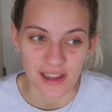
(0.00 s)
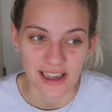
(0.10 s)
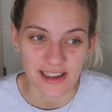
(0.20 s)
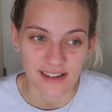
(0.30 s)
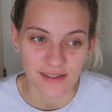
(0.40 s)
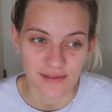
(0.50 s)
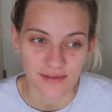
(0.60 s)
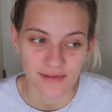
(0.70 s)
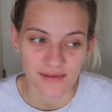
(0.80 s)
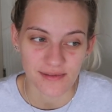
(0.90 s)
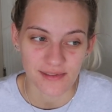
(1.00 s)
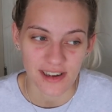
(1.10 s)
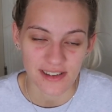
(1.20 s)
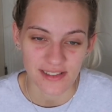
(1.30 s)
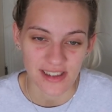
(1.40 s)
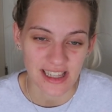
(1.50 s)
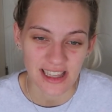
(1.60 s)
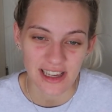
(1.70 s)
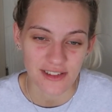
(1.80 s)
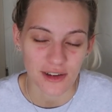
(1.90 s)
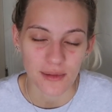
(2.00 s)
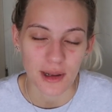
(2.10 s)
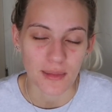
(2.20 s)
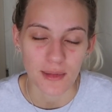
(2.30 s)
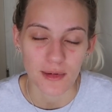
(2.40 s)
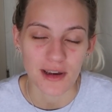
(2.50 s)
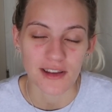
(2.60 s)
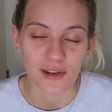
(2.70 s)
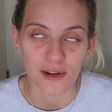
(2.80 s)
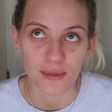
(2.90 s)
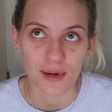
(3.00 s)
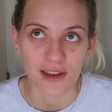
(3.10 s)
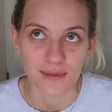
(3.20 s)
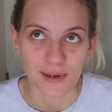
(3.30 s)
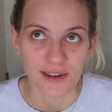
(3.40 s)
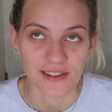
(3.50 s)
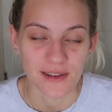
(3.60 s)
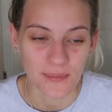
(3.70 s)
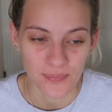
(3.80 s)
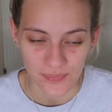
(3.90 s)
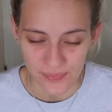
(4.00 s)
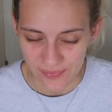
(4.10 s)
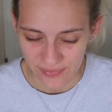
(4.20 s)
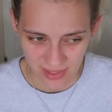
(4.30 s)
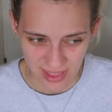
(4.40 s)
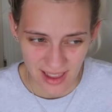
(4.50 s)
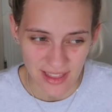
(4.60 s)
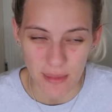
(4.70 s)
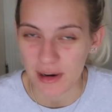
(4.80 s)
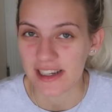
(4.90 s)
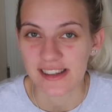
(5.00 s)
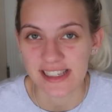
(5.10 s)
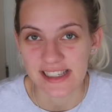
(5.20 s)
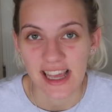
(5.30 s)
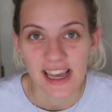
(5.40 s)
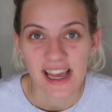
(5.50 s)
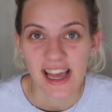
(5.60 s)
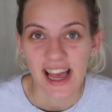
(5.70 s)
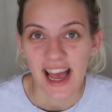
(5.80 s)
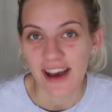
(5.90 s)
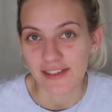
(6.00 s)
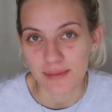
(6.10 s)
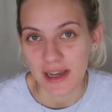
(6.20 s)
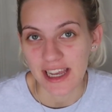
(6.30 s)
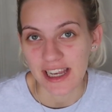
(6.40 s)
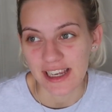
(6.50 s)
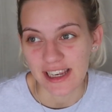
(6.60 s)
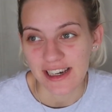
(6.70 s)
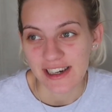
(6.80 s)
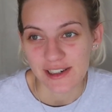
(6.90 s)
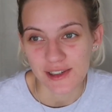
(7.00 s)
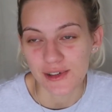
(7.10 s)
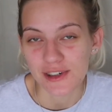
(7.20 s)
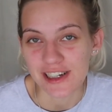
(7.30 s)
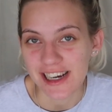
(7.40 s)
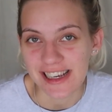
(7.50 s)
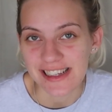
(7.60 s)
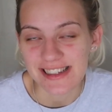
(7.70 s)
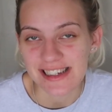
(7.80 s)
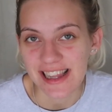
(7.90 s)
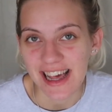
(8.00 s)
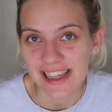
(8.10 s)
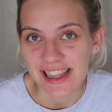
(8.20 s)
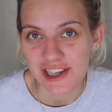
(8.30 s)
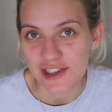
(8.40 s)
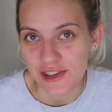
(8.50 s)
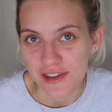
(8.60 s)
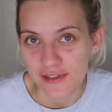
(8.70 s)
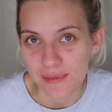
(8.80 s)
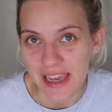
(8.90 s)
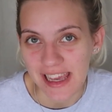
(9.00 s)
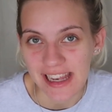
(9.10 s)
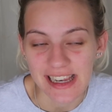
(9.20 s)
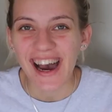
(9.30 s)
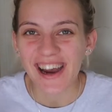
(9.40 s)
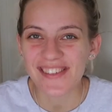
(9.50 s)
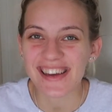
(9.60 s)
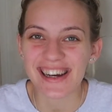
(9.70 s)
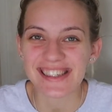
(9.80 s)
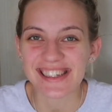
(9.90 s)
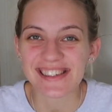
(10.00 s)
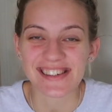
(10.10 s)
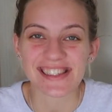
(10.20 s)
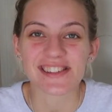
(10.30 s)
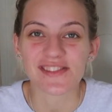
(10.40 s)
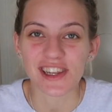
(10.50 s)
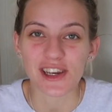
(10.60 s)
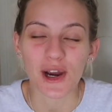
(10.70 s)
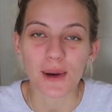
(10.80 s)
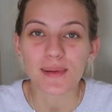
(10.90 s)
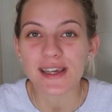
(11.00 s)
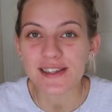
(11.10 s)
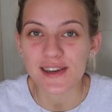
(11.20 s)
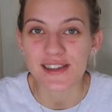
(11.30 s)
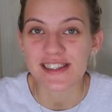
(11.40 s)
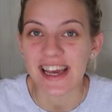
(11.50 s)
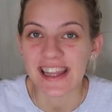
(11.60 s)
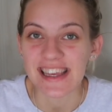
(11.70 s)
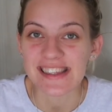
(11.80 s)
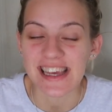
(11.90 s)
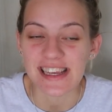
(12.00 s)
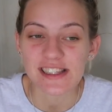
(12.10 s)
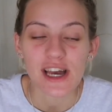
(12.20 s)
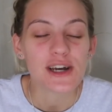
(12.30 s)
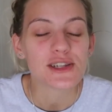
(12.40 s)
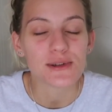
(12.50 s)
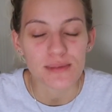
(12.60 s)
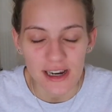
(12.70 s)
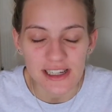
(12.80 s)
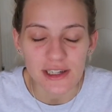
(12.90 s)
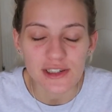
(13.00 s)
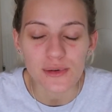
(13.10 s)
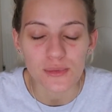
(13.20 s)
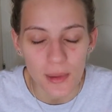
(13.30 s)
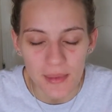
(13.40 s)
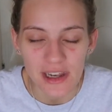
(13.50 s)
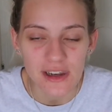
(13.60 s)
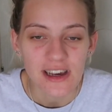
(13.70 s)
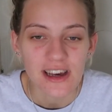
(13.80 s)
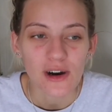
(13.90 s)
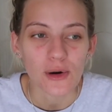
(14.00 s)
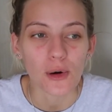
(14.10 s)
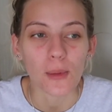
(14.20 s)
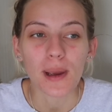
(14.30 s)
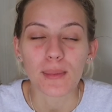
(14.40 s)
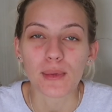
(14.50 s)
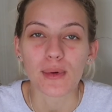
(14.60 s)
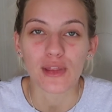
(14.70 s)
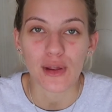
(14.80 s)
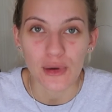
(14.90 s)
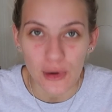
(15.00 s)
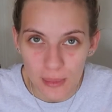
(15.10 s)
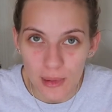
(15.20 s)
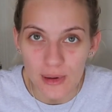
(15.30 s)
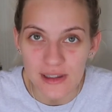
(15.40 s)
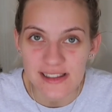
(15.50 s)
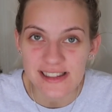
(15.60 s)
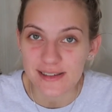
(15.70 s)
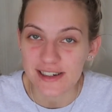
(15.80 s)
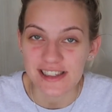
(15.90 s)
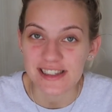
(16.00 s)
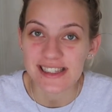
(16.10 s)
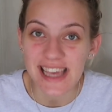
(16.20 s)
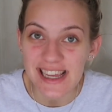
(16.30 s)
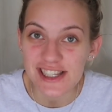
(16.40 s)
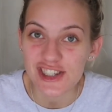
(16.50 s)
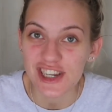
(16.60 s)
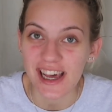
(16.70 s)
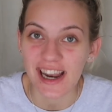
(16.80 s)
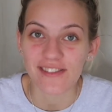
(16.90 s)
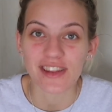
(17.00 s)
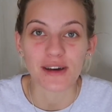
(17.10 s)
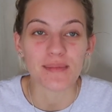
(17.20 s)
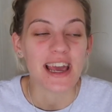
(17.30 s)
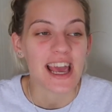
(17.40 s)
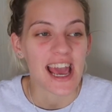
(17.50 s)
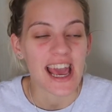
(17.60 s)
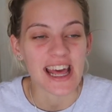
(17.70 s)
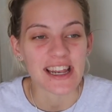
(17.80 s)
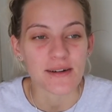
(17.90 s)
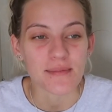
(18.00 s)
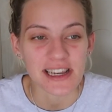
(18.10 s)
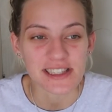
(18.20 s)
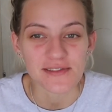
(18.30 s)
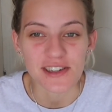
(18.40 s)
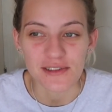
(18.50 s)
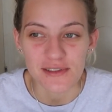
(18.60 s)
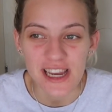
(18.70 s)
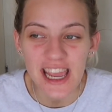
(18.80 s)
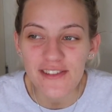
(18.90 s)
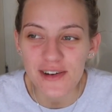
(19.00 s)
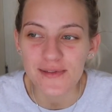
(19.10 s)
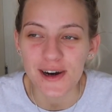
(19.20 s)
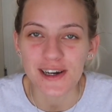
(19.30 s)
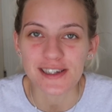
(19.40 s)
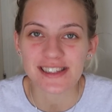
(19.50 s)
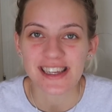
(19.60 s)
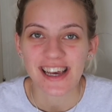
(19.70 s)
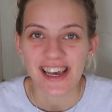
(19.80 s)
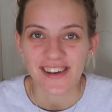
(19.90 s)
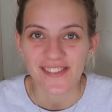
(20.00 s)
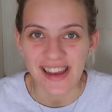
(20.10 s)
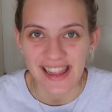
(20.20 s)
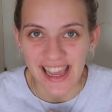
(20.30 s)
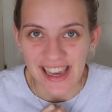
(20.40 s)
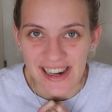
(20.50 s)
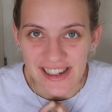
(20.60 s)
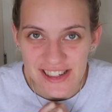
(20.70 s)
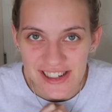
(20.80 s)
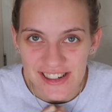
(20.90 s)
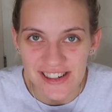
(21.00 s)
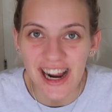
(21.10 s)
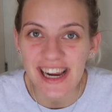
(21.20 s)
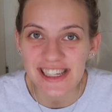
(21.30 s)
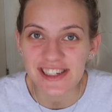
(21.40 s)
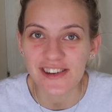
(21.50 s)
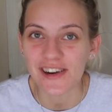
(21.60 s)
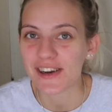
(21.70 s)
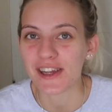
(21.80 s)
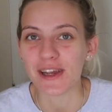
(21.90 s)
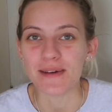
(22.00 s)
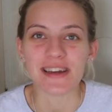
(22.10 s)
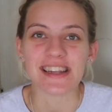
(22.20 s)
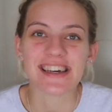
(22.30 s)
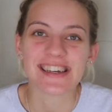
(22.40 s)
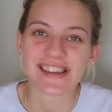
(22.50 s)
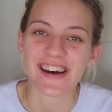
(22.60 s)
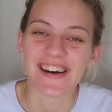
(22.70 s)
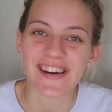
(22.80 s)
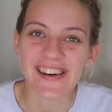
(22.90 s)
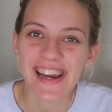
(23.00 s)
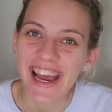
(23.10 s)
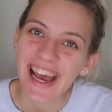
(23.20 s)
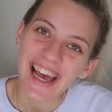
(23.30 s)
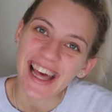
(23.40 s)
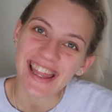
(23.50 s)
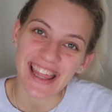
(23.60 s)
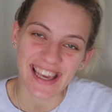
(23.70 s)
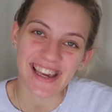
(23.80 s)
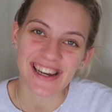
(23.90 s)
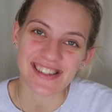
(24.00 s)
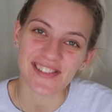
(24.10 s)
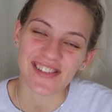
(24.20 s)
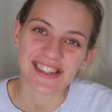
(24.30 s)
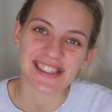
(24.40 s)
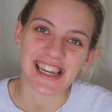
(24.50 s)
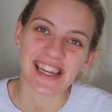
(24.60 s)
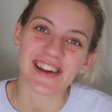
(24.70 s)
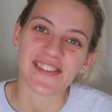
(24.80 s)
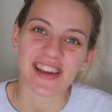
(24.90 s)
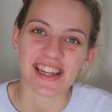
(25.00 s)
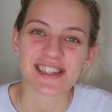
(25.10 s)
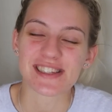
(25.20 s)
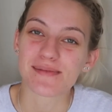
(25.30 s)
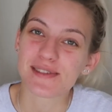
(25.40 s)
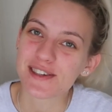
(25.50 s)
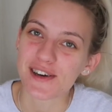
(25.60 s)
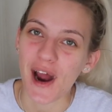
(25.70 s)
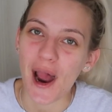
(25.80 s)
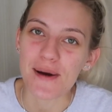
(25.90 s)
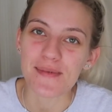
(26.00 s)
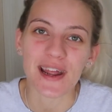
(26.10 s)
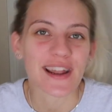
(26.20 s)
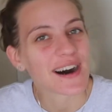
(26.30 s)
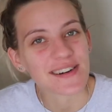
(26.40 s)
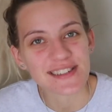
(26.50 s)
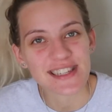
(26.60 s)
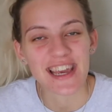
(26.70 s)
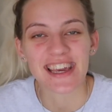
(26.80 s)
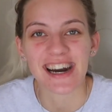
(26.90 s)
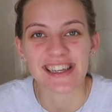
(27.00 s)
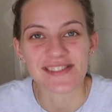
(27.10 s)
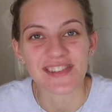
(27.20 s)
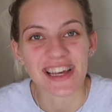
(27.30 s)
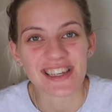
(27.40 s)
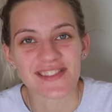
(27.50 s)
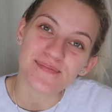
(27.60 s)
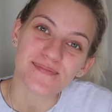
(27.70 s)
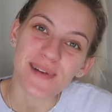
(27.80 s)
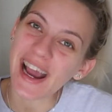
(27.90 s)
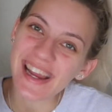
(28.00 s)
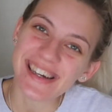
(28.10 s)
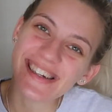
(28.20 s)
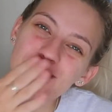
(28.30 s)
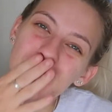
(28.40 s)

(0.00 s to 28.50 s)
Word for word: Like, i see like so many people be so depressed because their pregnancies haven't been glorized like they should have been. Hope you guys enjoyed this video. Please don't say these things to pregnant women or people with newborns because it scares the shit out of them and makes them feel even worse when they are trying to grow a human. So thank you guys for watching. Don't forget to subscribe and I'll see you guys in my next video. Bye!